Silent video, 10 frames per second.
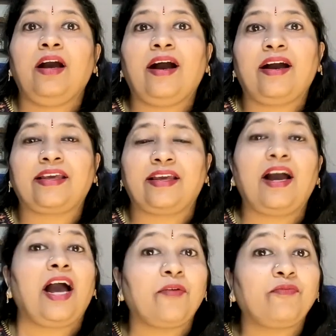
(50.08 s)
Hi,
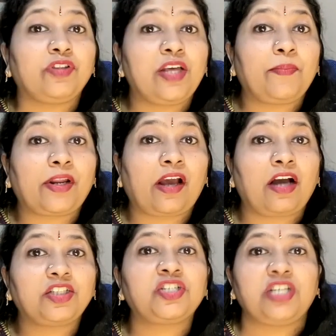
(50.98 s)
I'm Vidya
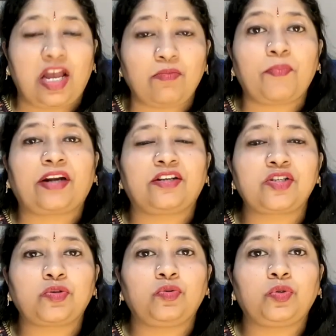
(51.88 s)
Prakash. I'm a
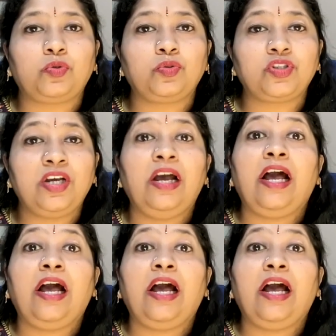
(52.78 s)
practice growth coach.